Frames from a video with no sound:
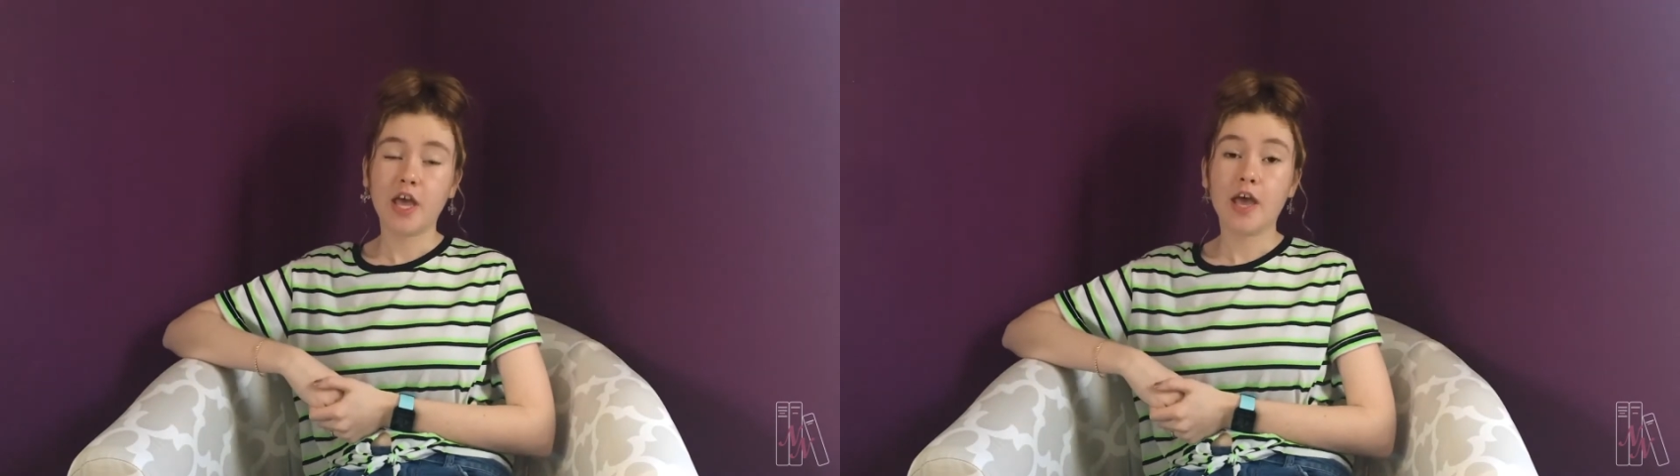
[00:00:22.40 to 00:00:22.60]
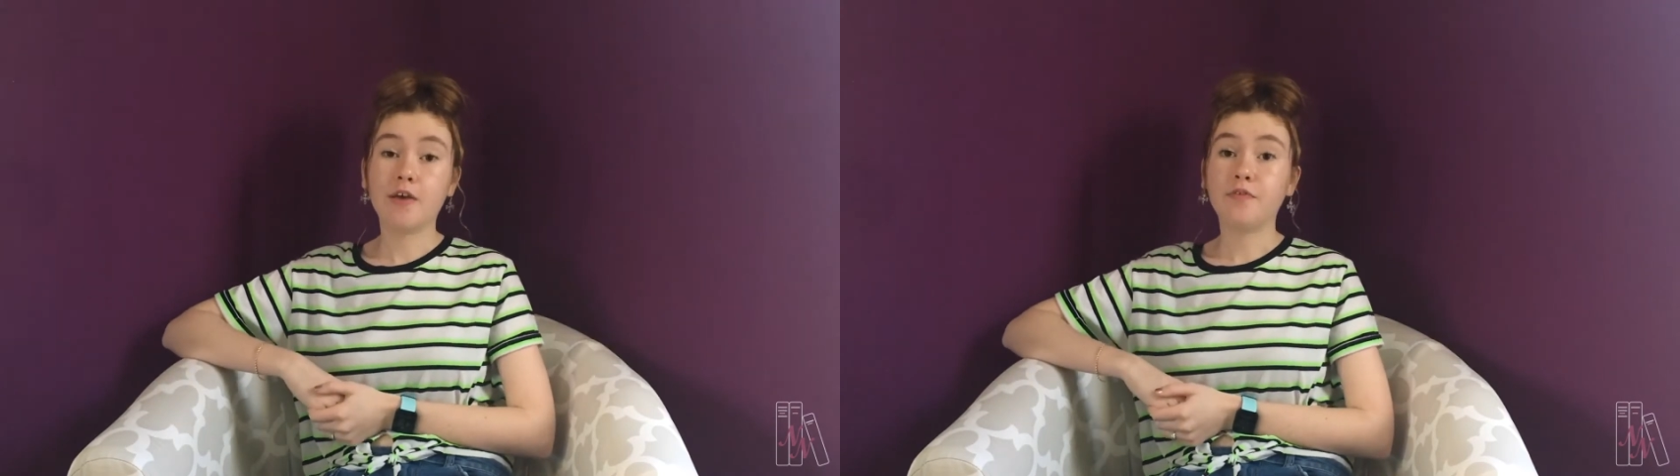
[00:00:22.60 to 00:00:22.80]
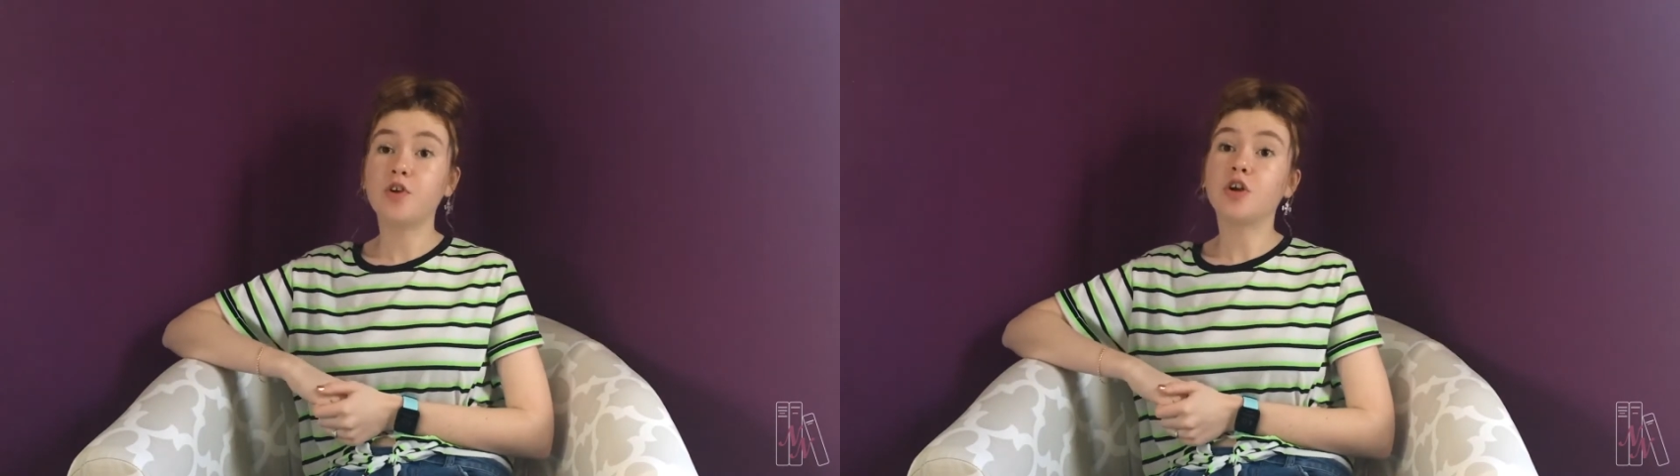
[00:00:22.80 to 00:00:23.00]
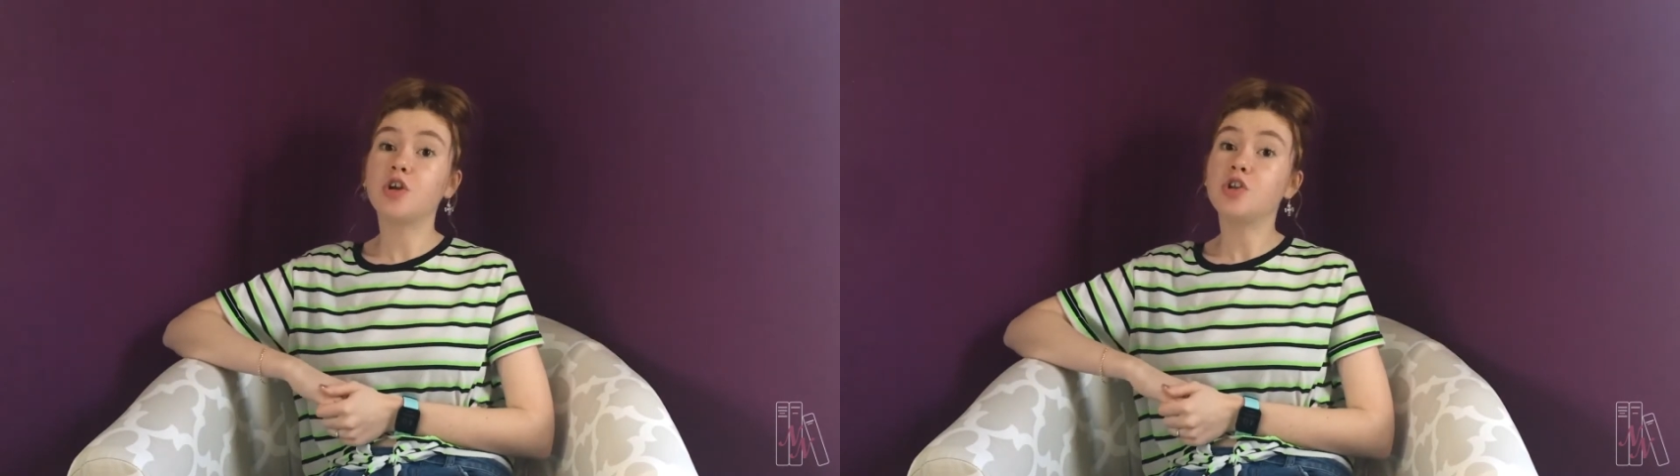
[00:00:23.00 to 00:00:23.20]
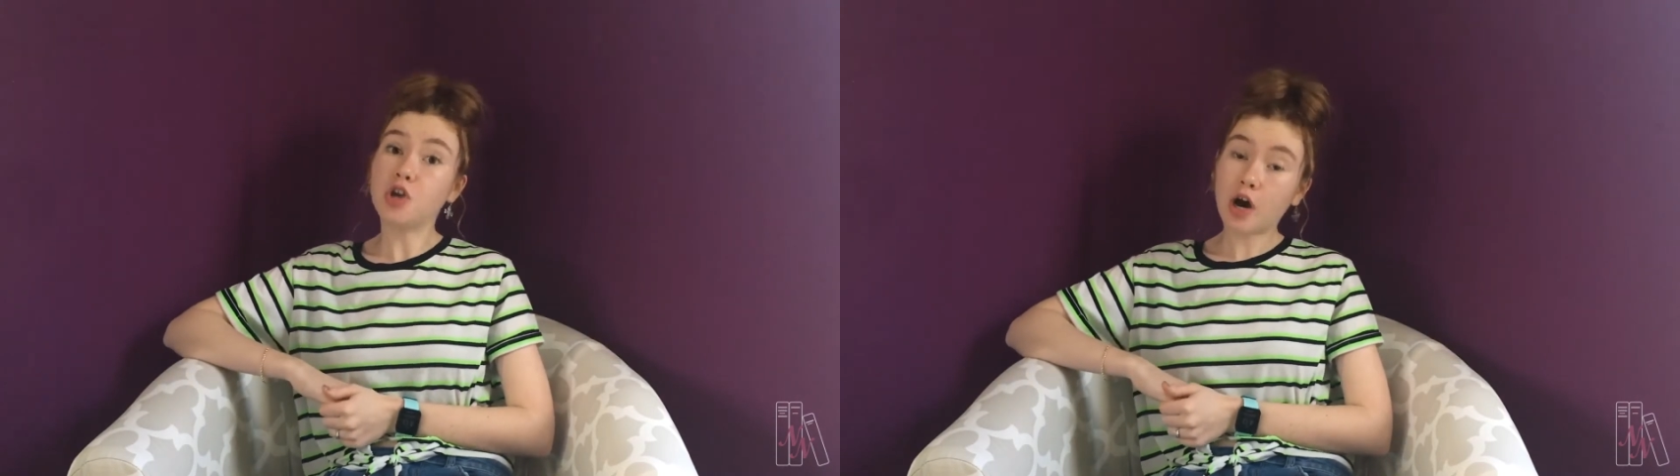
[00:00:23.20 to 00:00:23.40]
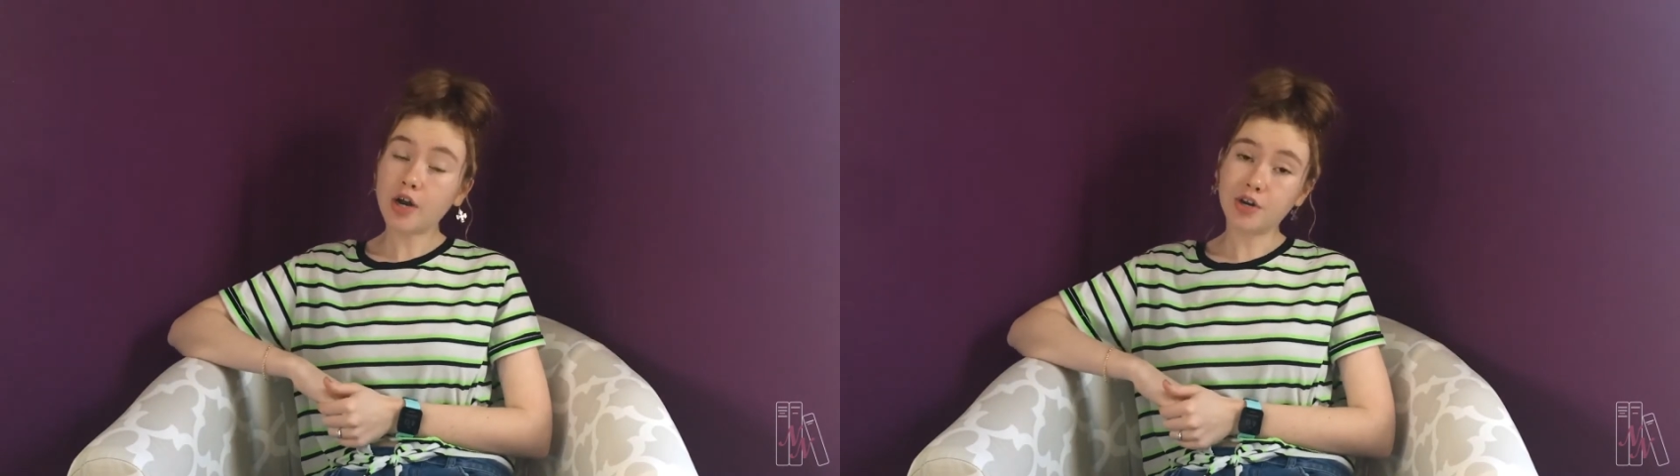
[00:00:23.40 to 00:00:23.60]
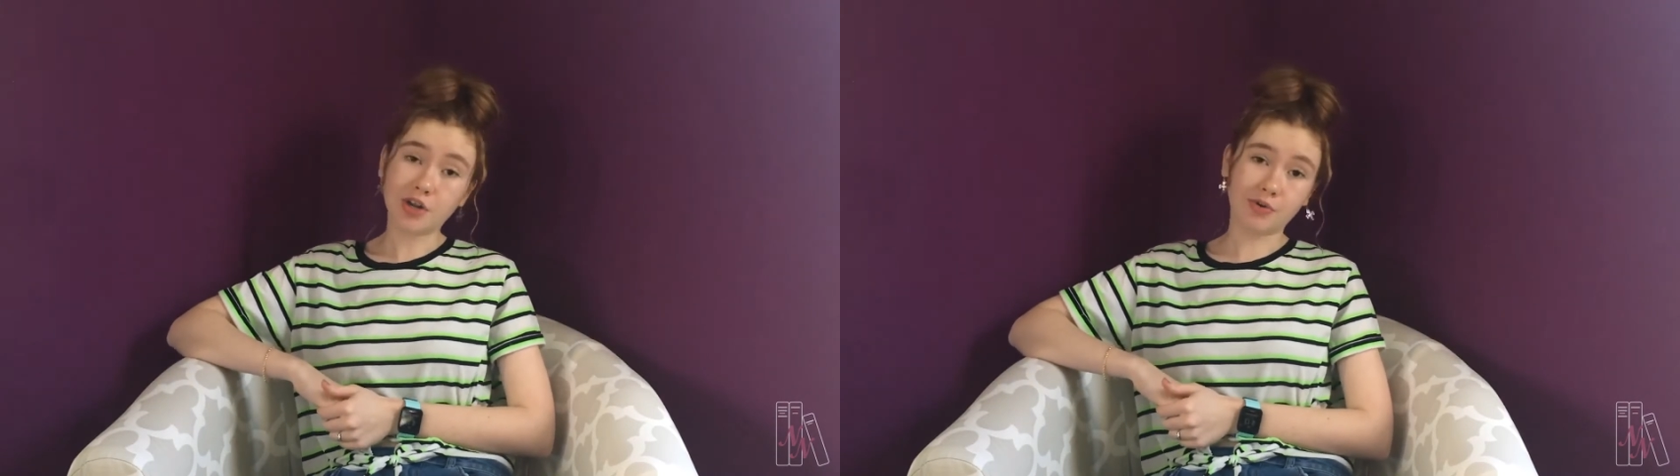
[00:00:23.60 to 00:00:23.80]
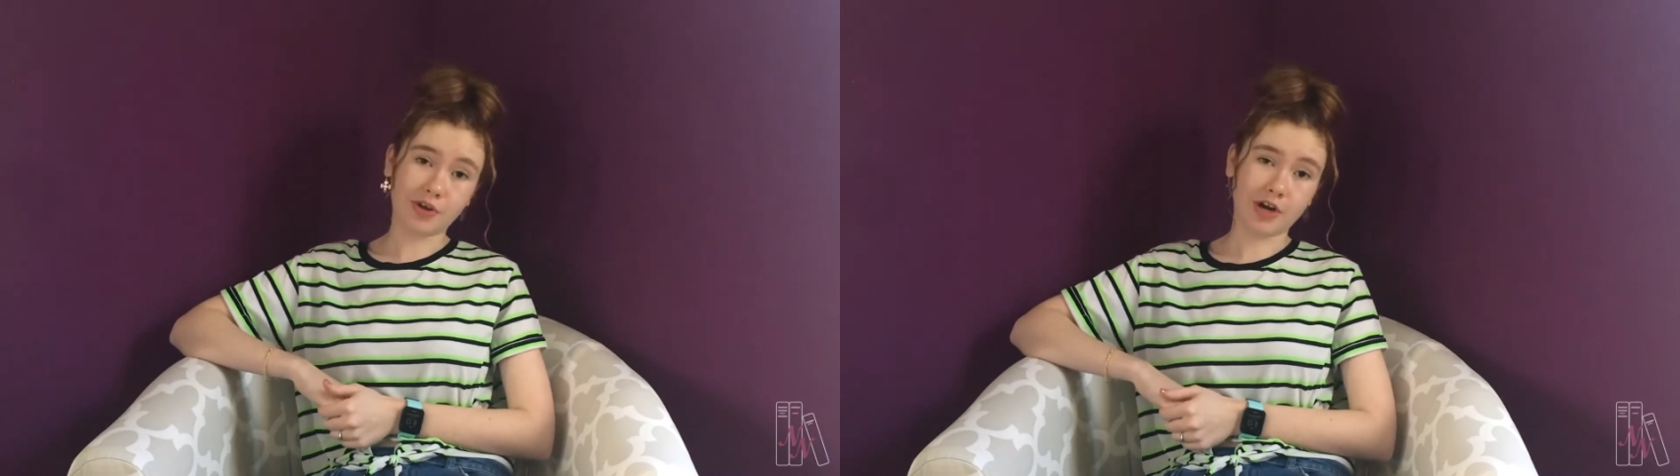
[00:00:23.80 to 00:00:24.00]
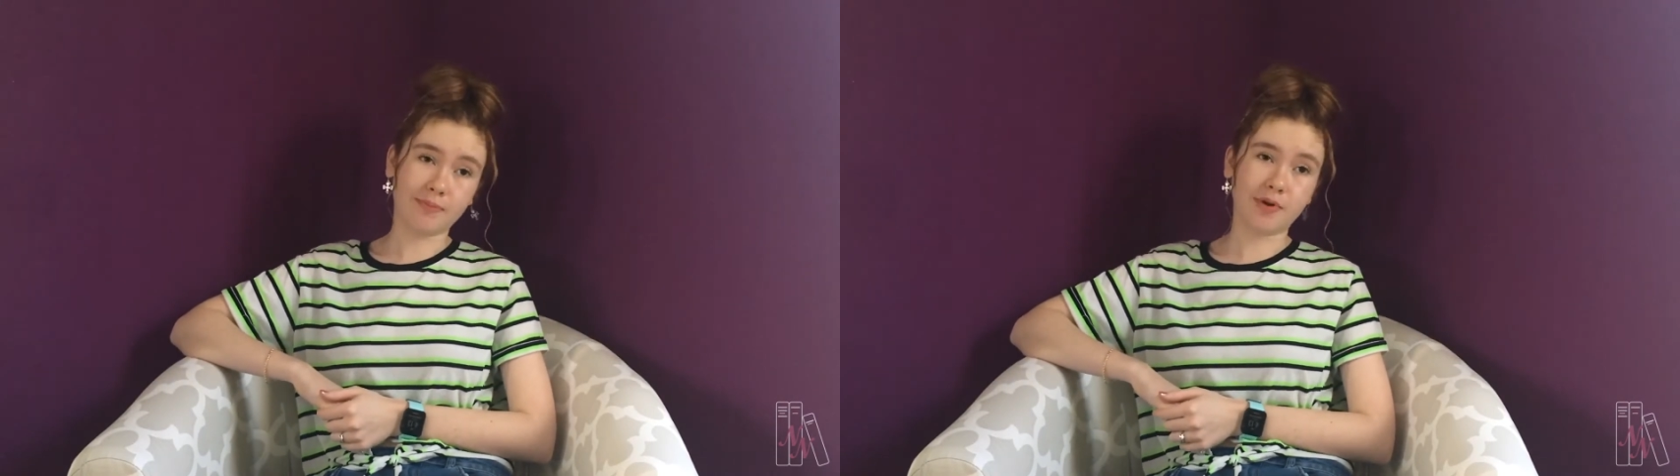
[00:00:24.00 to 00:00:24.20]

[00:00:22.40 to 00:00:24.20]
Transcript: If you're not new here,